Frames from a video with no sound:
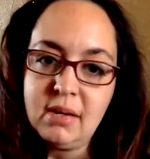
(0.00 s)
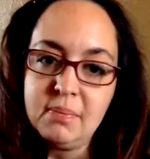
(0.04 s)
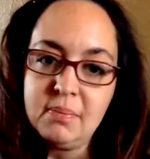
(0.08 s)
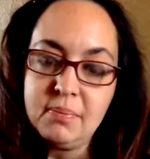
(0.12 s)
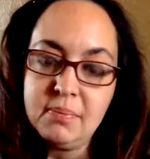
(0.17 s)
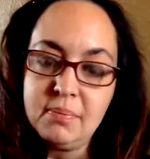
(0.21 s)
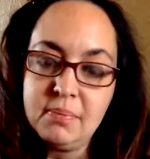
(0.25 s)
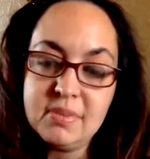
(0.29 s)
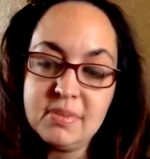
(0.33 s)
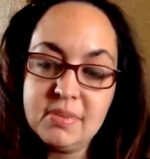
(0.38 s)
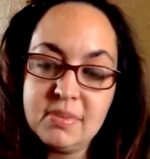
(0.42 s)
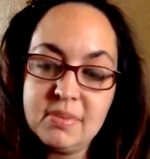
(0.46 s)

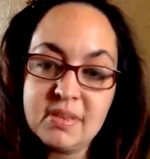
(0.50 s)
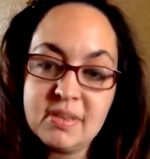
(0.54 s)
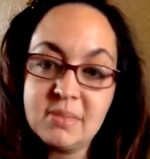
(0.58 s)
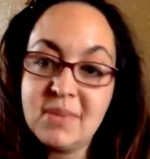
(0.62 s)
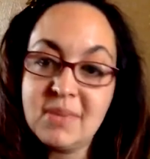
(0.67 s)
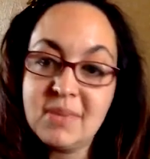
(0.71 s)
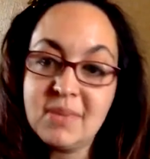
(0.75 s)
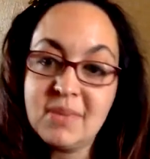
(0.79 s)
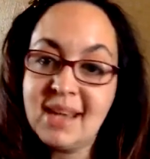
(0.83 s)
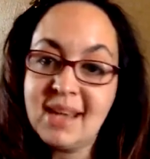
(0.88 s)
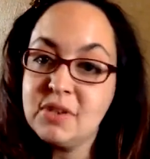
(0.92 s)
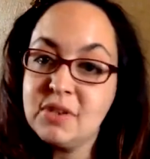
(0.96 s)

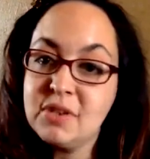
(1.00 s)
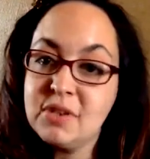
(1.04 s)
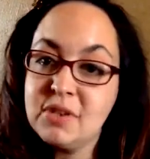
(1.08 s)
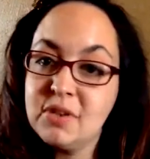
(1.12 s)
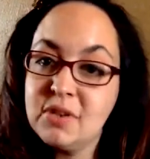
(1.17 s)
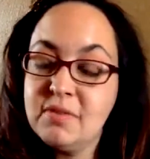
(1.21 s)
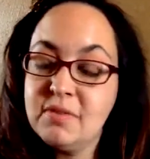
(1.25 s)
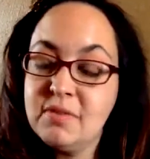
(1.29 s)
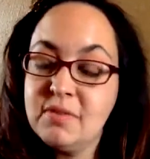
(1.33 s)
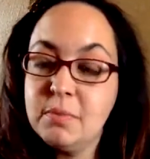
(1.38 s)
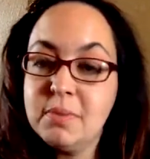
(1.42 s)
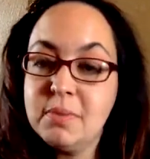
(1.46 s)
Sometimes they'll
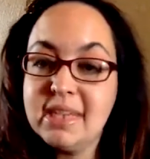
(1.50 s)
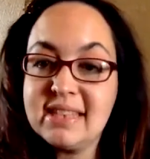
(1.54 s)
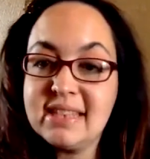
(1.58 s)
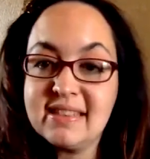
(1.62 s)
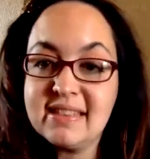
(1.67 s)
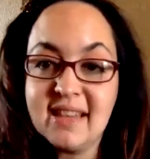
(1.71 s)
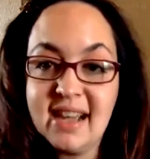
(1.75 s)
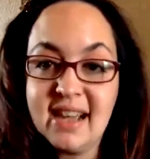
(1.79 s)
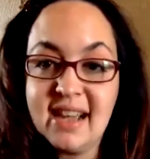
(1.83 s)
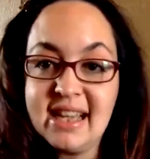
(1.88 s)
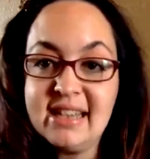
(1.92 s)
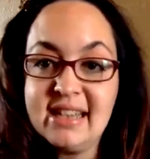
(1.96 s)
even be
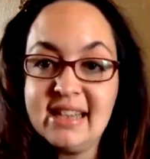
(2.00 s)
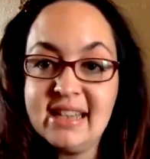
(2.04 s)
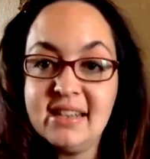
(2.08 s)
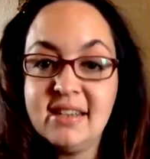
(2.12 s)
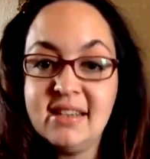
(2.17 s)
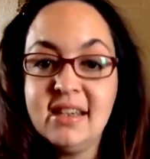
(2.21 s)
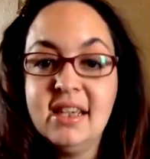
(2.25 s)
assigned,